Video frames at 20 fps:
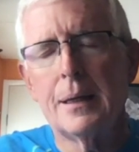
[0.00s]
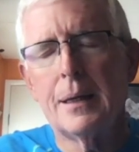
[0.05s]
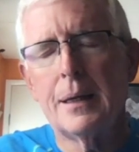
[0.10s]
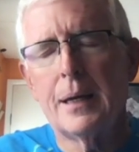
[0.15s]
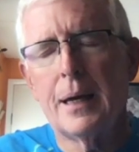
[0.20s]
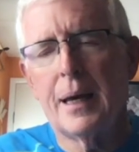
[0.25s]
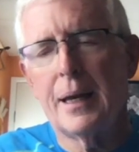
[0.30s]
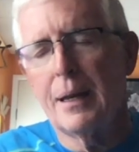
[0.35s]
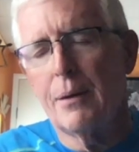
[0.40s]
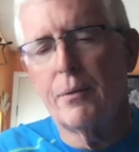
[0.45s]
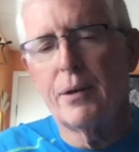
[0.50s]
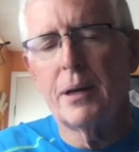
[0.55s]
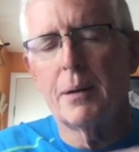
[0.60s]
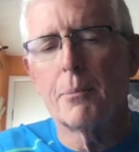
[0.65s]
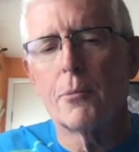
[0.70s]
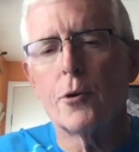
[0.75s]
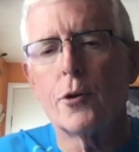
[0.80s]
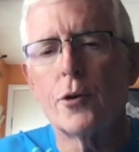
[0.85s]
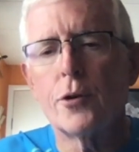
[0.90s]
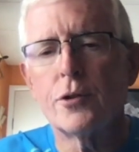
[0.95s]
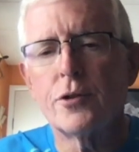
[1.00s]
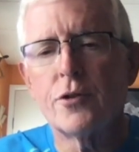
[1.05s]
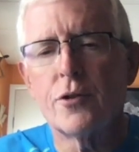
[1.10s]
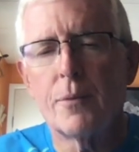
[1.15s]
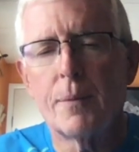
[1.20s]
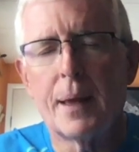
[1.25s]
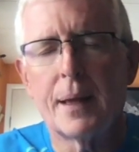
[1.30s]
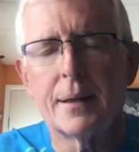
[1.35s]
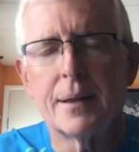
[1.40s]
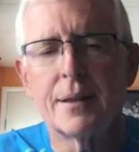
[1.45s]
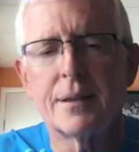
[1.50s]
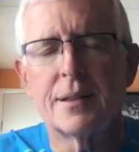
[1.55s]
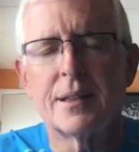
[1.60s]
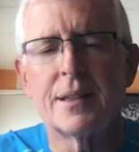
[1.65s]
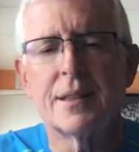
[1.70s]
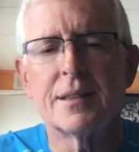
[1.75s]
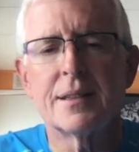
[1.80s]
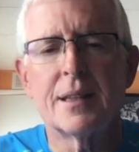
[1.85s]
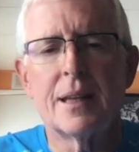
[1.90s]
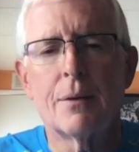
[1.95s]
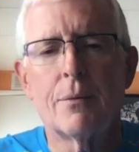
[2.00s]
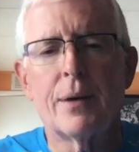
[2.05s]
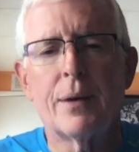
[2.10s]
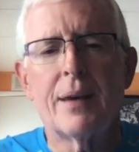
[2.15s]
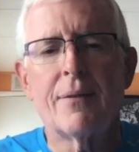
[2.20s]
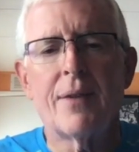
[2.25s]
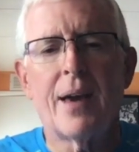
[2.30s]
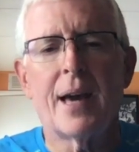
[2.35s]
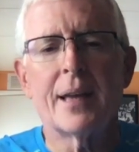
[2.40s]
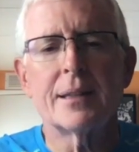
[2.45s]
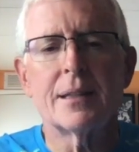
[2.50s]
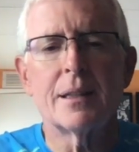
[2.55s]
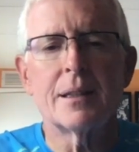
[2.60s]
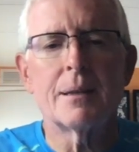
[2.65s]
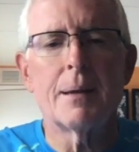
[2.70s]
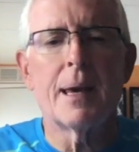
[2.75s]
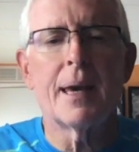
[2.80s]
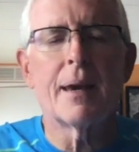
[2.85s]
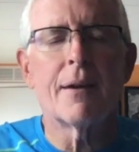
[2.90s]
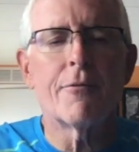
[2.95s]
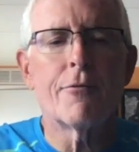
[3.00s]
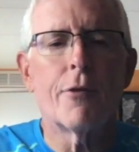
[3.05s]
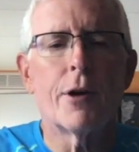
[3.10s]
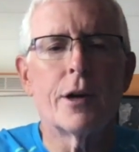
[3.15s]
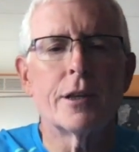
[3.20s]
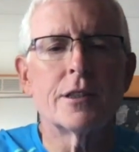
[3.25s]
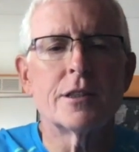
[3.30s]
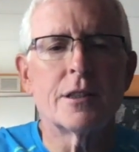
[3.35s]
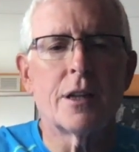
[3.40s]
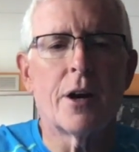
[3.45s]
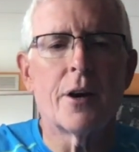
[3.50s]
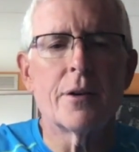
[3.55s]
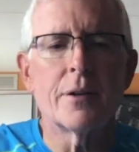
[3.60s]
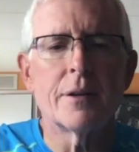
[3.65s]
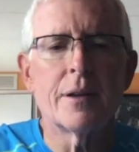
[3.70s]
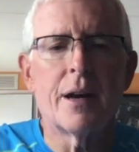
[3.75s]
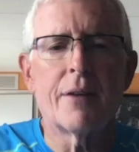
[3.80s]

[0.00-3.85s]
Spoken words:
And then we emerge from that disease, and we got to take a fresh start.